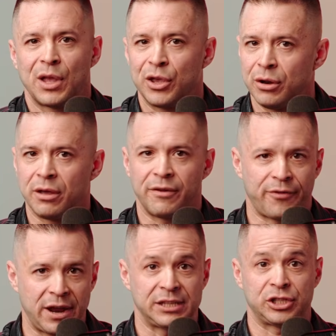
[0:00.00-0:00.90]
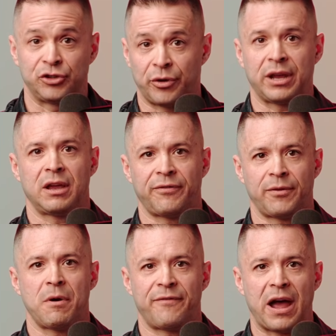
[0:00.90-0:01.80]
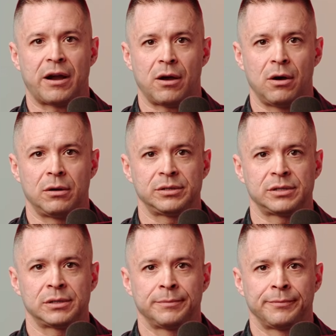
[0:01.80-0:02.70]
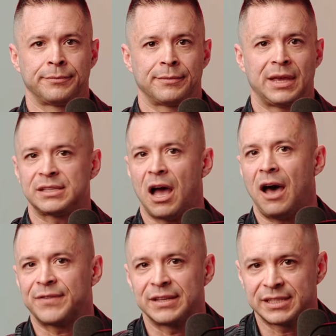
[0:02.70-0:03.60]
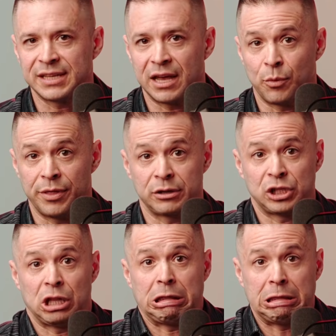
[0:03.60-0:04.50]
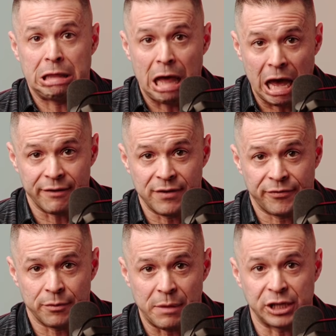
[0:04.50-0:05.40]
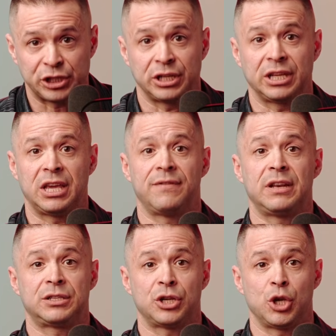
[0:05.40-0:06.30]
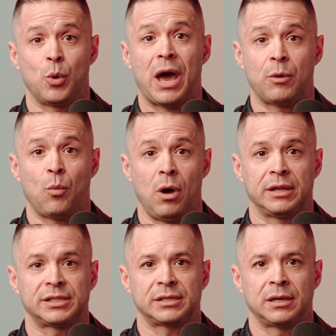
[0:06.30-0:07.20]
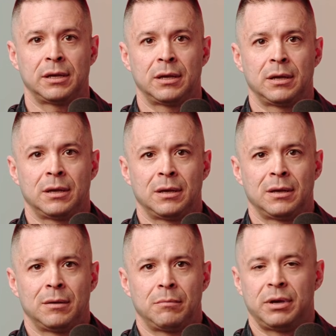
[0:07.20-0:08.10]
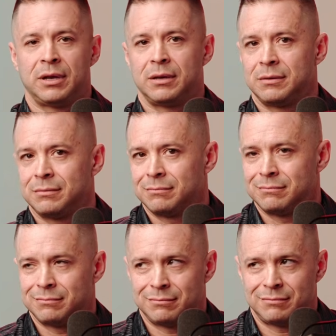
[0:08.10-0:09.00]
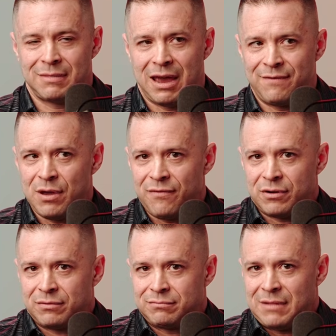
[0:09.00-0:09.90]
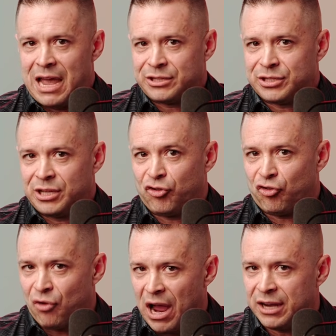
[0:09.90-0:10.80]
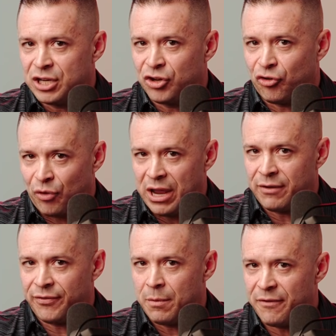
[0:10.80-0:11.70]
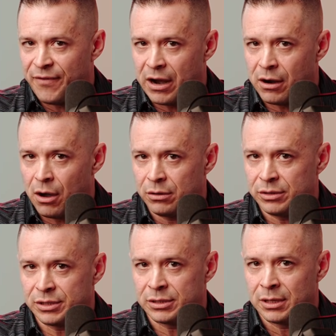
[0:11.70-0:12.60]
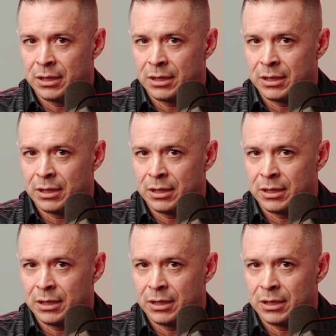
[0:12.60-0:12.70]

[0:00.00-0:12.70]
You know the phrase, drinking from a fire hose? It's often said when there's a lot of information given to you at once. But have you ever actually tried to drink from a fire hose?